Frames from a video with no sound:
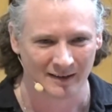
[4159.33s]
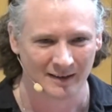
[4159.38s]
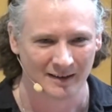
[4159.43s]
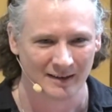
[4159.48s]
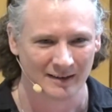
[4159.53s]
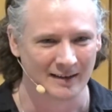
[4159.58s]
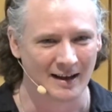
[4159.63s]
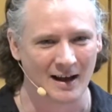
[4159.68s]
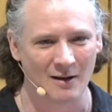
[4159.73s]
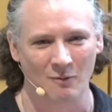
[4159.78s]

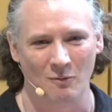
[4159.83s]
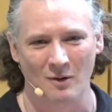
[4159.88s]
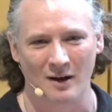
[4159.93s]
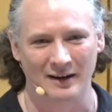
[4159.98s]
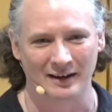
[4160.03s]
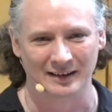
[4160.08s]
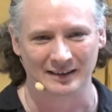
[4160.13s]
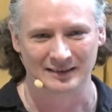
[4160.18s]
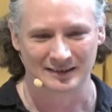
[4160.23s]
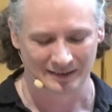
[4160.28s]
not
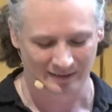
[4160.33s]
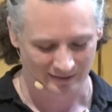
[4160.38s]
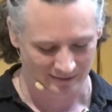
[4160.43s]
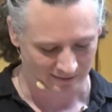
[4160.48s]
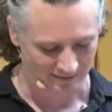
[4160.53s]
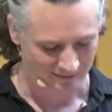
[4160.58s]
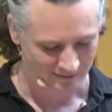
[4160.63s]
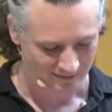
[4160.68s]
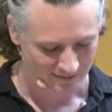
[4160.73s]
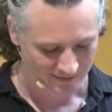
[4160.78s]
wanting
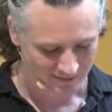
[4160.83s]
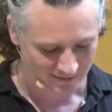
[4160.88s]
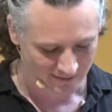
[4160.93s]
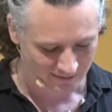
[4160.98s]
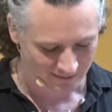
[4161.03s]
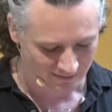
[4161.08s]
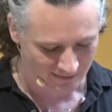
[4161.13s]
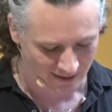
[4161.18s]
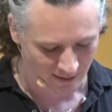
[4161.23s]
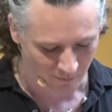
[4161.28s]
to
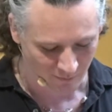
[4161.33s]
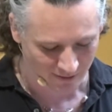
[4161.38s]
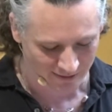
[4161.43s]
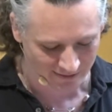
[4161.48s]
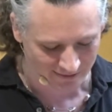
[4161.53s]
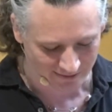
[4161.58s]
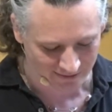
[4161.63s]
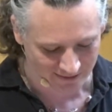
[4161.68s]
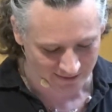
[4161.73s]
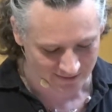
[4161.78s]

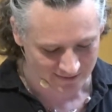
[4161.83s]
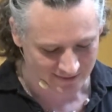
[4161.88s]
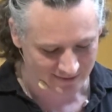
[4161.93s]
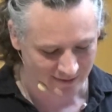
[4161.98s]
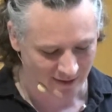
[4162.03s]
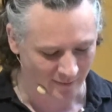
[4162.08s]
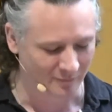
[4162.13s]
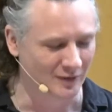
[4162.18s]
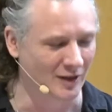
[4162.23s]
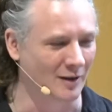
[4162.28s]
get
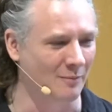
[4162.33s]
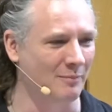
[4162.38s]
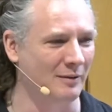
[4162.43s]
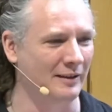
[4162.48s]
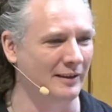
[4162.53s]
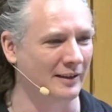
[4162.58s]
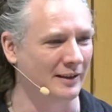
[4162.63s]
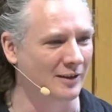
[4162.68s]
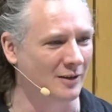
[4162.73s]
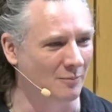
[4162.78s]
scuffed up
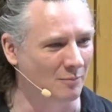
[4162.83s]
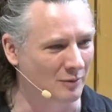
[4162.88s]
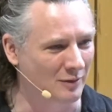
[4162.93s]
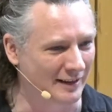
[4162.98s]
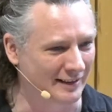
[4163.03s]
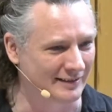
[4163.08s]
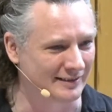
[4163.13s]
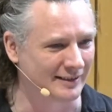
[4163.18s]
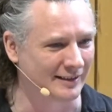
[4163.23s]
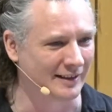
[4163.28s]
in the
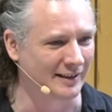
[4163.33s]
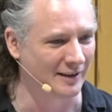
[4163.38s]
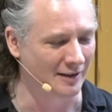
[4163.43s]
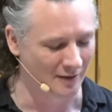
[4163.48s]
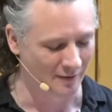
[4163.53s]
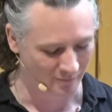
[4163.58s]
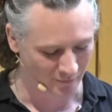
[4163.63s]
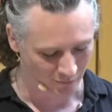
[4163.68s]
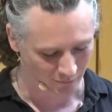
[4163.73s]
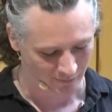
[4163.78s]
complexity
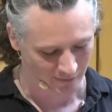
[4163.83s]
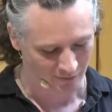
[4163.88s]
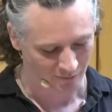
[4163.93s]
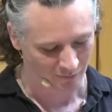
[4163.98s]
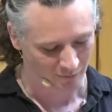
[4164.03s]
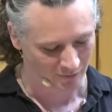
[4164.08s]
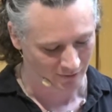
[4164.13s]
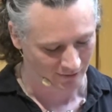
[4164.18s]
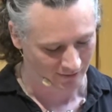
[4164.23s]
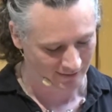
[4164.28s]
of the real
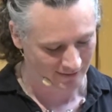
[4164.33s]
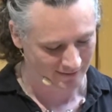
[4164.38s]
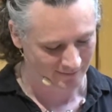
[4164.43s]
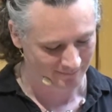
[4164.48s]
work.